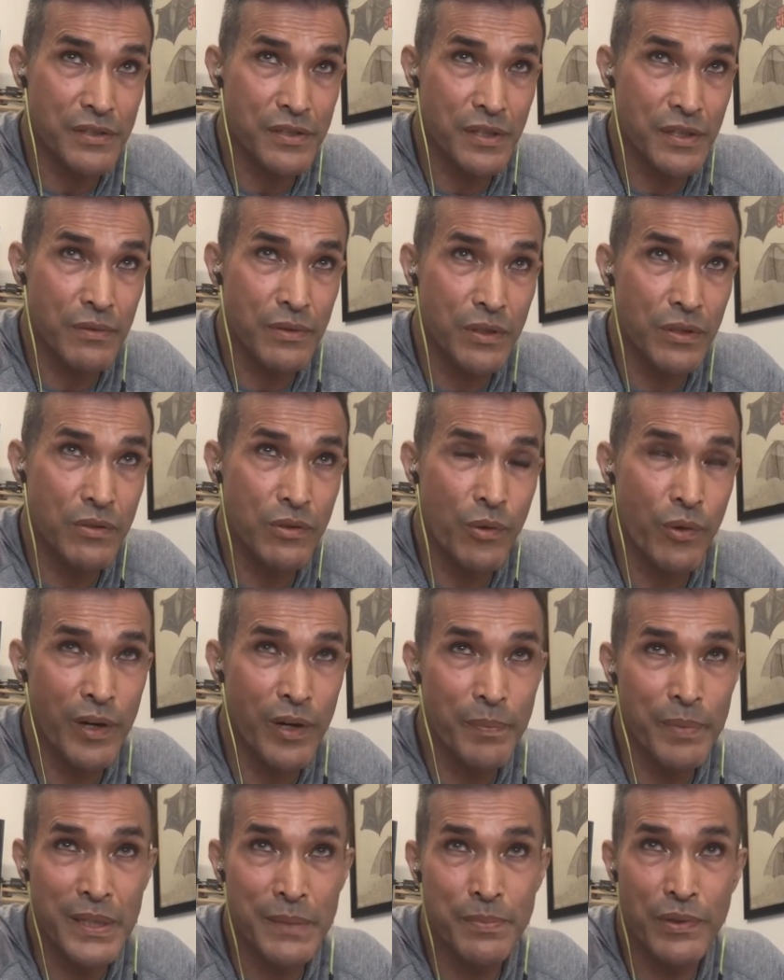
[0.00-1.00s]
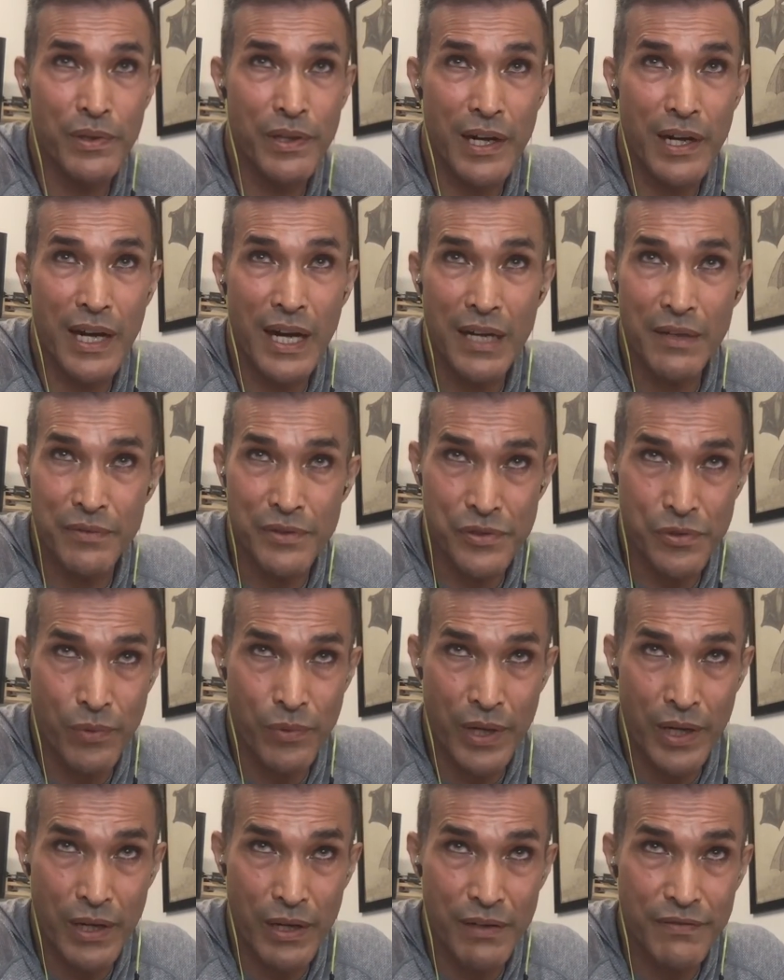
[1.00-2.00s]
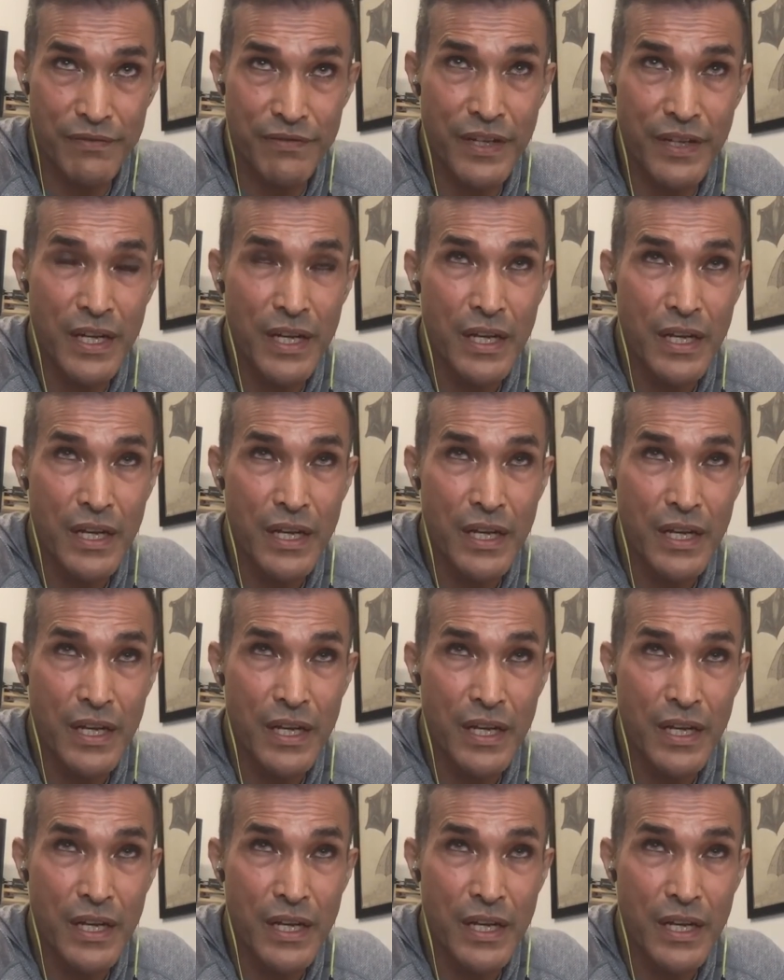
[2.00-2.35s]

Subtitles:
there were no queer people that I was aware of,